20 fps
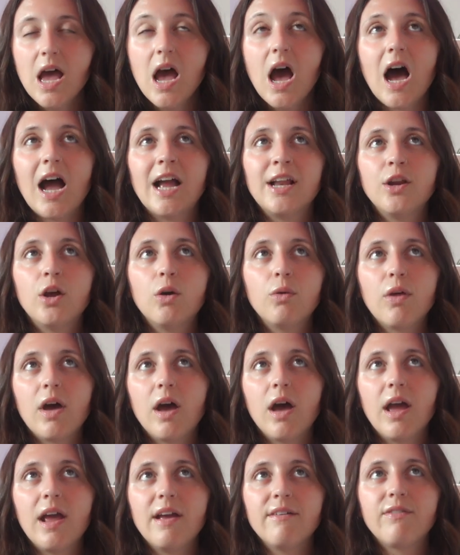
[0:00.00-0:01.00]
I know
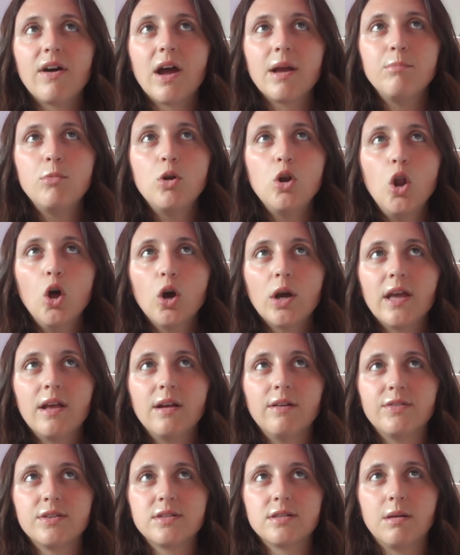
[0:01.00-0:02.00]
that if I'm
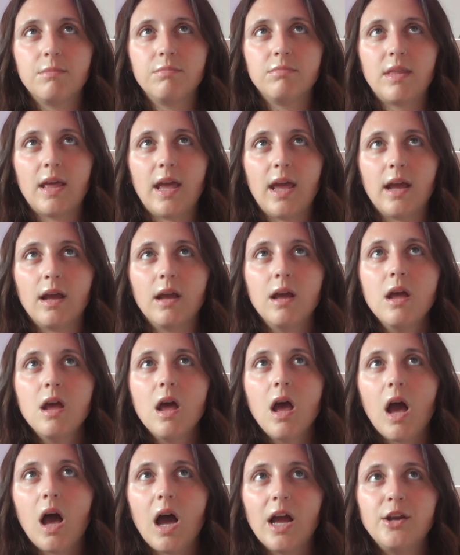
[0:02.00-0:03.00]
looking for something,
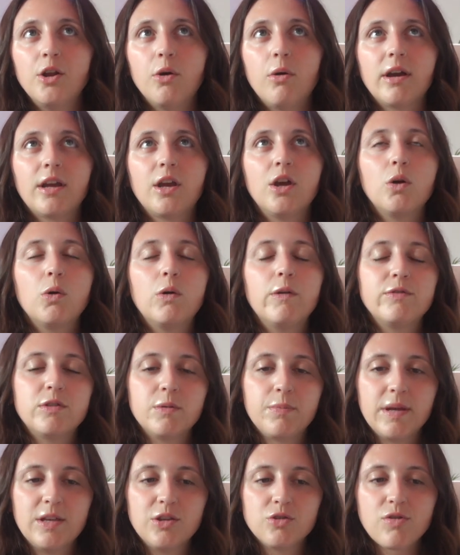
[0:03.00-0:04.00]
I know I can go over to
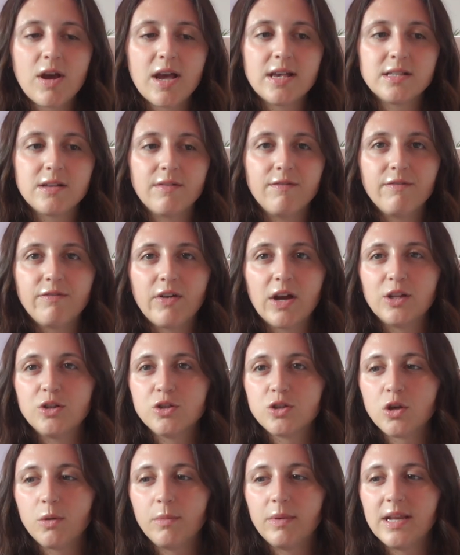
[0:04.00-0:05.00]
Pinterest and find
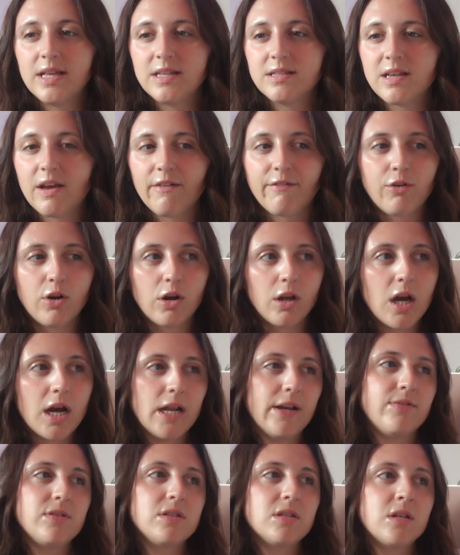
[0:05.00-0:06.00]
so many different
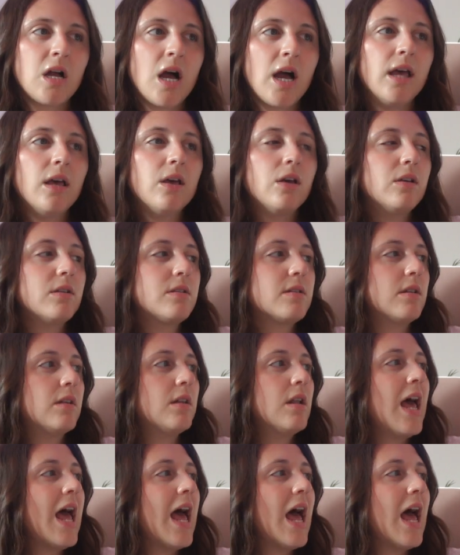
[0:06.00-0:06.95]
kind of styles and